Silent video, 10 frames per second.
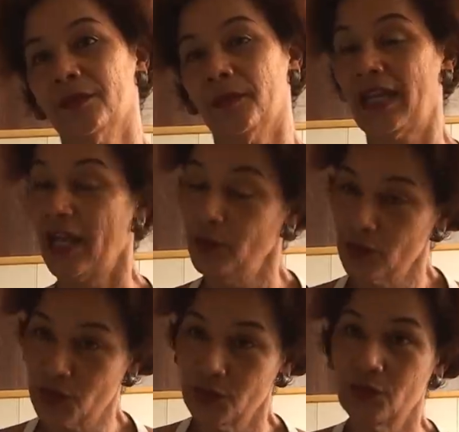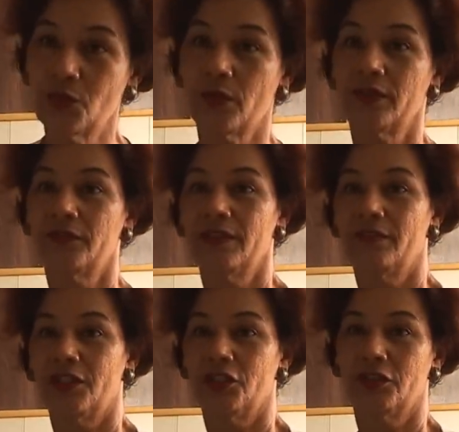But I used soya for the
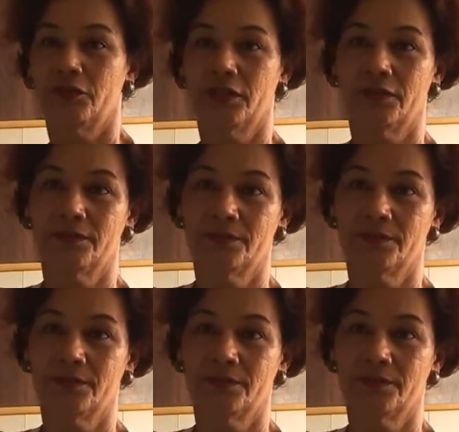vegetarian.